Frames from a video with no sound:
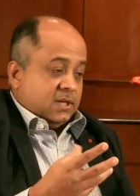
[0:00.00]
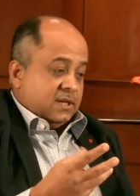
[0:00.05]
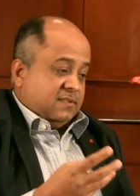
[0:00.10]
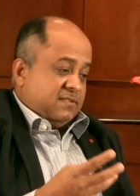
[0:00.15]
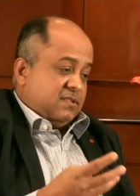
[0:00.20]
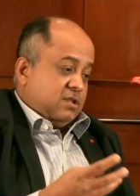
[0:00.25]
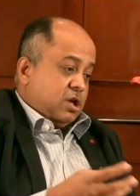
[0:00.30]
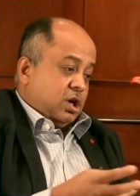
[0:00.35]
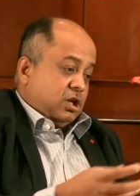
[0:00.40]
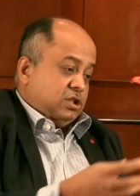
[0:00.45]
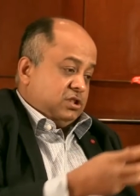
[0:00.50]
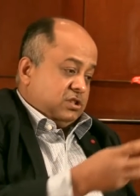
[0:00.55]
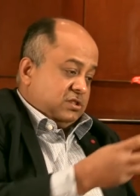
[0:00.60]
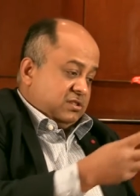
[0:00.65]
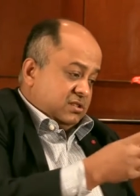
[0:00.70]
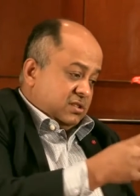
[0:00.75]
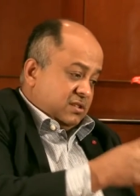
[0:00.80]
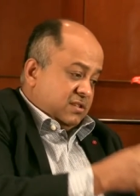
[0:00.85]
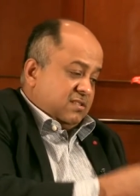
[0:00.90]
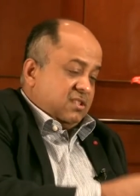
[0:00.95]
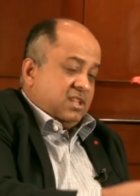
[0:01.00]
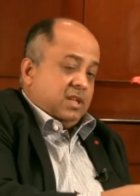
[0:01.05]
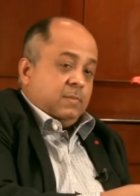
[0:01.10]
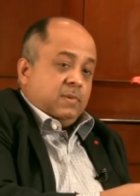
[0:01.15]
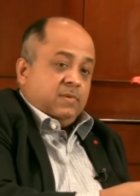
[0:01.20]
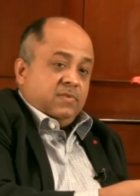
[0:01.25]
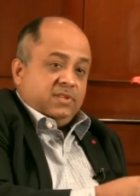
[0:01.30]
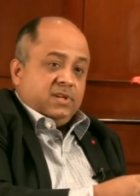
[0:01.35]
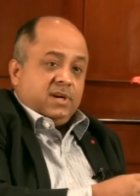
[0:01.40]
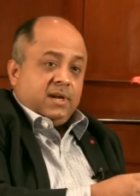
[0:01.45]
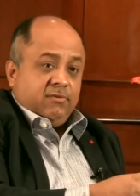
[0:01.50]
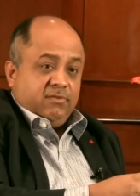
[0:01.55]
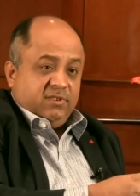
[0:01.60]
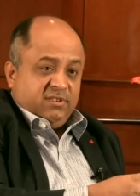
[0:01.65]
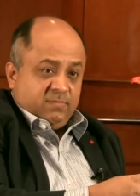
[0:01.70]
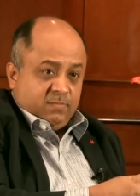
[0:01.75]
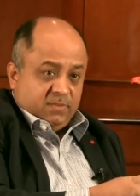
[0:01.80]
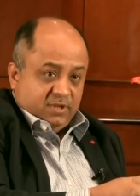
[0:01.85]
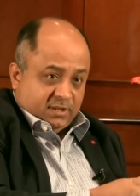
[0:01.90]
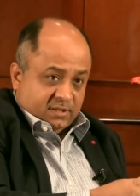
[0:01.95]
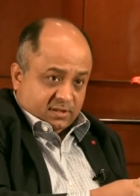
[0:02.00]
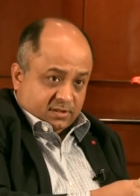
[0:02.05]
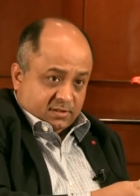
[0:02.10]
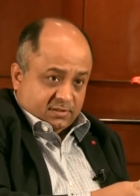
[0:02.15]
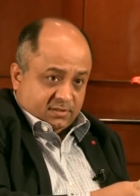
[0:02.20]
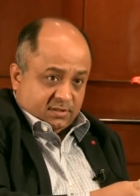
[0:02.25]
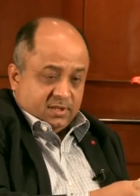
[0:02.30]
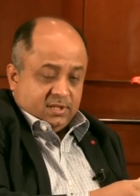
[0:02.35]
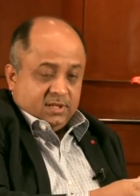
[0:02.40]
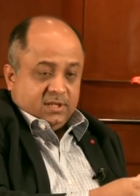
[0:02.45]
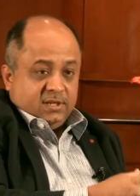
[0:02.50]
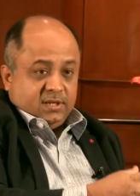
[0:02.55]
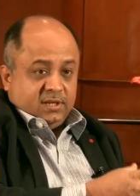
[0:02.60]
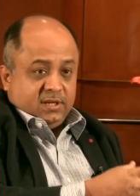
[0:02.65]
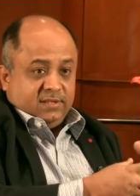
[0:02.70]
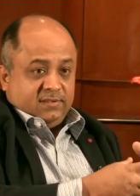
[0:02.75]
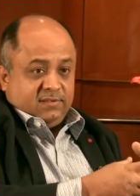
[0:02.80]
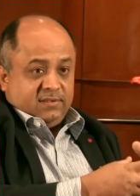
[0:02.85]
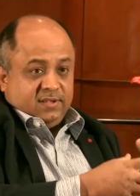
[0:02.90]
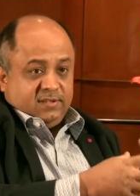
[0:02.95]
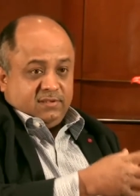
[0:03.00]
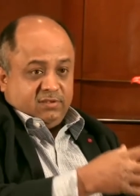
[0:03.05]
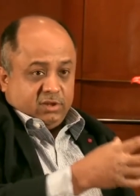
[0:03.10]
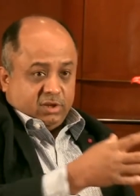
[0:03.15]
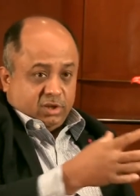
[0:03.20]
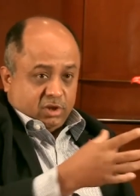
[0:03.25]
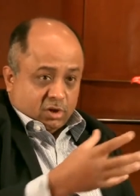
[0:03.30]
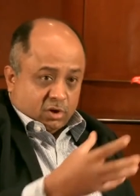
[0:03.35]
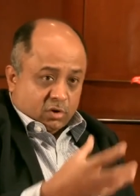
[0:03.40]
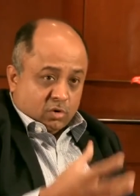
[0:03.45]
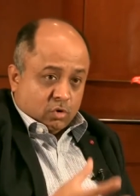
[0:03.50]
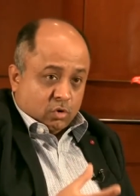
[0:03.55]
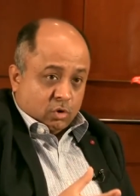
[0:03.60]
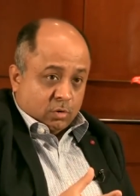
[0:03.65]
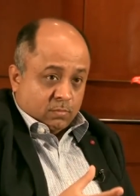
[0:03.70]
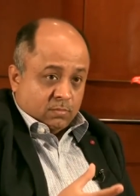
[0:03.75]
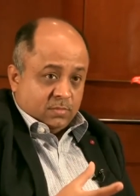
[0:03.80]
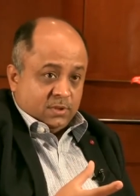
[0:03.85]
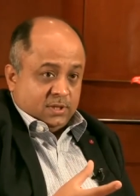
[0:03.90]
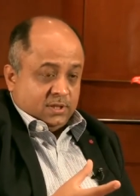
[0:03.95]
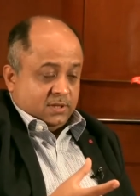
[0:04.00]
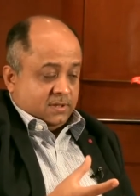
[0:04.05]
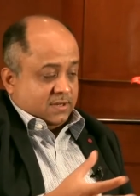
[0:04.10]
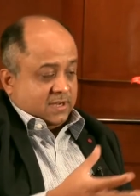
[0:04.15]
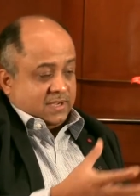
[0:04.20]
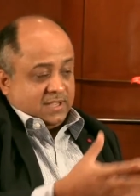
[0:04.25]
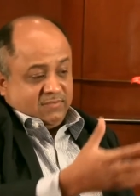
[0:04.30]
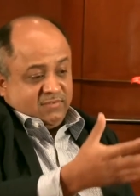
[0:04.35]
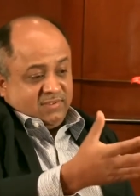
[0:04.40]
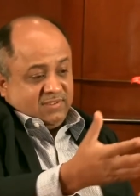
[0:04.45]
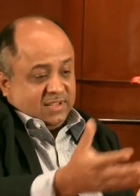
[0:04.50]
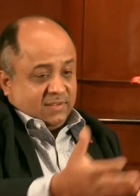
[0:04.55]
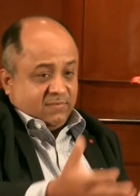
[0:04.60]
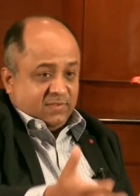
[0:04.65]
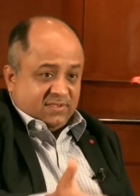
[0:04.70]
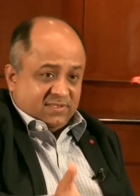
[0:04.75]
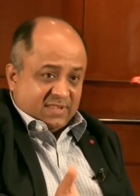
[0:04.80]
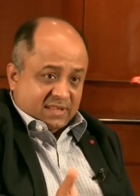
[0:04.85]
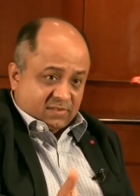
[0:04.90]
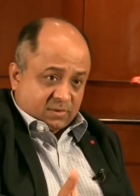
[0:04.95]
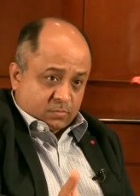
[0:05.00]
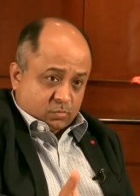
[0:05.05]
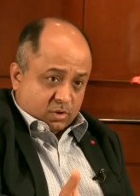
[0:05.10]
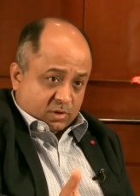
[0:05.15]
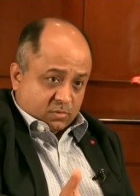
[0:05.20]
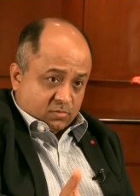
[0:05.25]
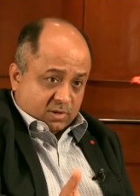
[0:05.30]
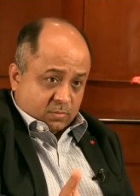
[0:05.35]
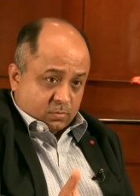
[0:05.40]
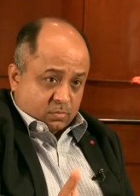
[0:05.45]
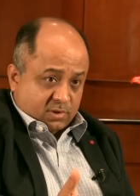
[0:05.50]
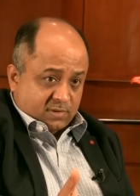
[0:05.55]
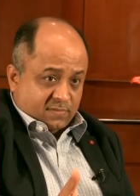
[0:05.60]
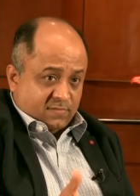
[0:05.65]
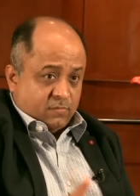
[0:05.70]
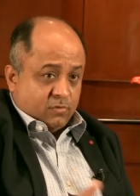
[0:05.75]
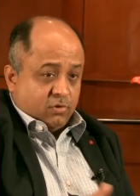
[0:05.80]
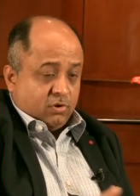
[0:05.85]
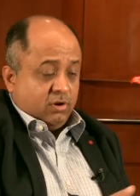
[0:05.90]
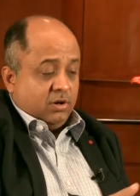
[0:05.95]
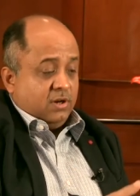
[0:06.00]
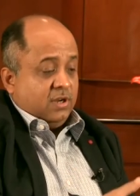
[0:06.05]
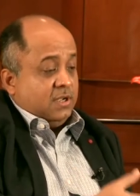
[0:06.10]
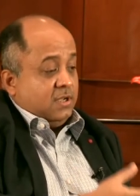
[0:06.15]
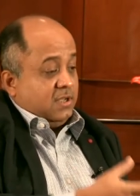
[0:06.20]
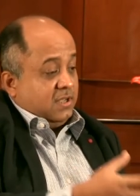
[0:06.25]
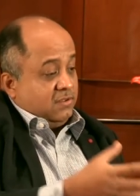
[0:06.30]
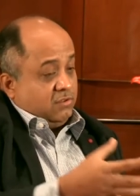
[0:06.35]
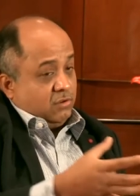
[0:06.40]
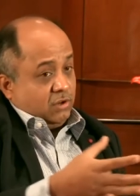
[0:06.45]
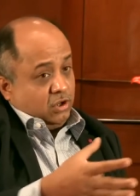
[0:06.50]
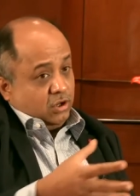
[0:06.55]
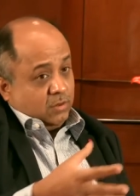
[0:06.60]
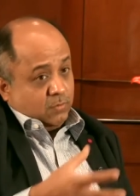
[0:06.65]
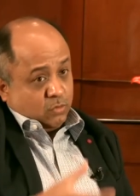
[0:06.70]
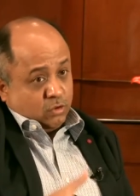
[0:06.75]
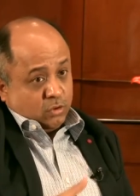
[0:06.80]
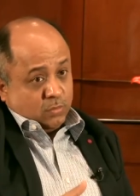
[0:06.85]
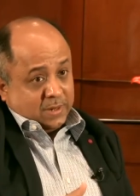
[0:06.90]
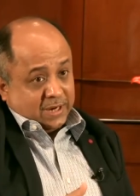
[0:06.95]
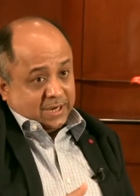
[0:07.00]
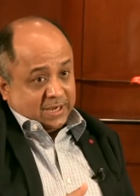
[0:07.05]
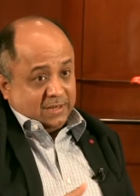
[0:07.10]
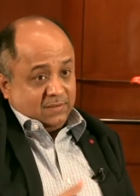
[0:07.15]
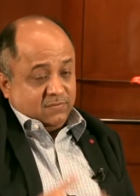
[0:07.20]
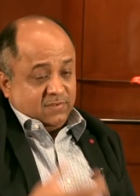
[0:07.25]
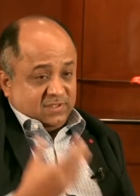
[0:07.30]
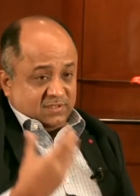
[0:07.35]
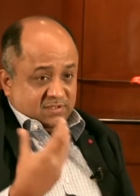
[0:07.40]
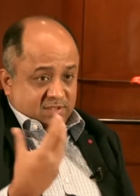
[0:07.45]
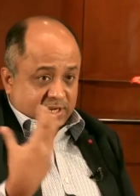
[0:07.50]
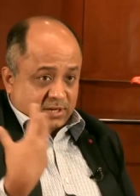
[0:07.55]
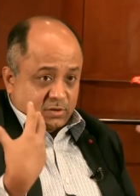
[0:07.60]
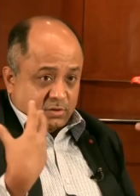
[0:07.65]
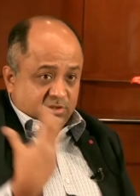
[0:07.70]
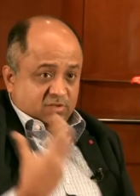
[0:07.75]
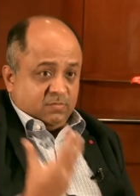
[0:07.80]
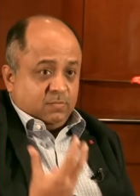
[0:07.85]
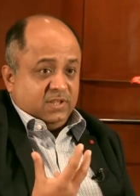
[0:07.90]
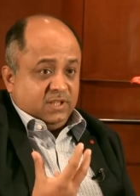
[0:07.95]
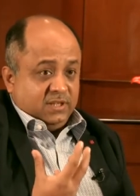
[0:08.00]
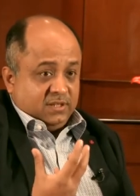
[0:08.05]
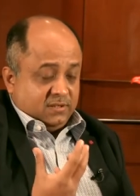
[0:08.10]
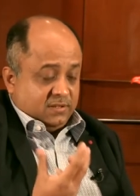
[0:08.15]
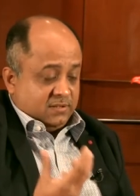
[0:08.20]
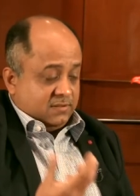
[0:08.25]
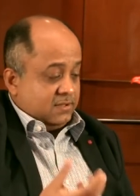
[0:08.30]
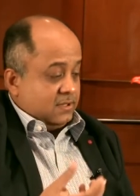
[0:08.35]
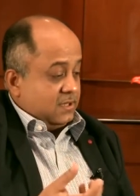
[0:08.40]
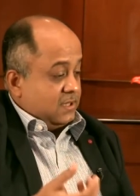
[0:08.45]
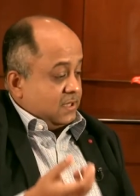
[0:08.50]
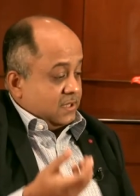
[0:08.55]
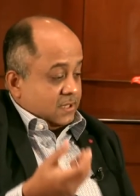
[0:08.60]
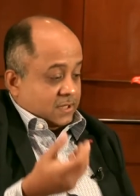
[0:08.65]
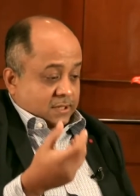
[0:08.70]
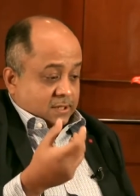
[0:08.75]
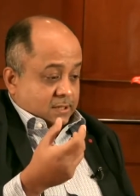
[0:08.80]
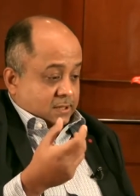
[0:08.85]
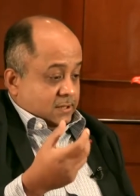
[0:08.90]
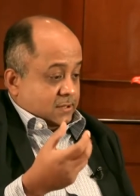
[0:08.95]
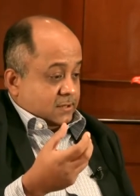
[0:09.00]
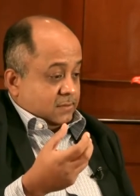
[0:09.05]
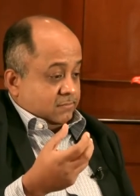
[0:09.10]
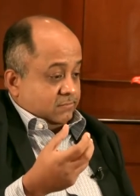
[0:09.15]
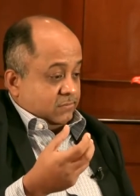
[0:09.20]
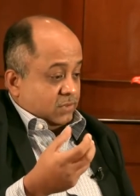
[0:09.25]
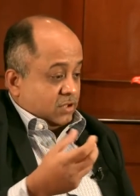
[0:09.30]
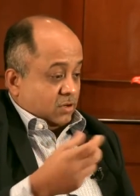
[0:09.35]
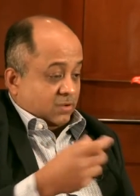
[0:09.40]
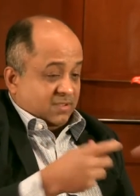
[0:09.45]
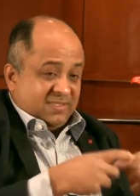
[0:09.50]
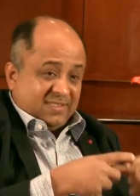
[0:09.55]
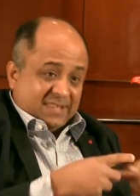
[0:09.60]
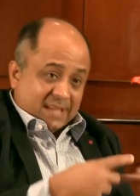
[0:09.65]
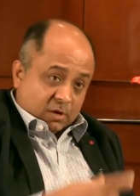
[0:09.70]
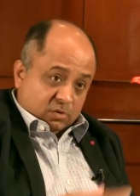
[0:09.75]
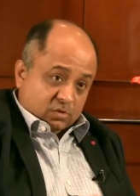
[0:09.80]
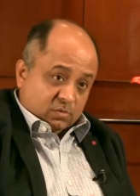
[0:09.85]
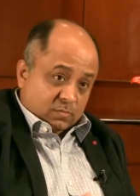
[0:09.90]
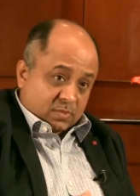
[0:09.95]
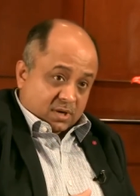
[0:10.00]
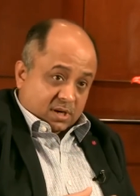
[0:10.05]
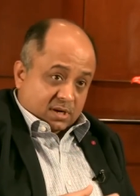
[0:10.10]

it's not just in the cinema with one hundred speakers, it's, it's in your home, as we said, with seven point one point four, it's on your mobile with stereo speakers, uh, on sound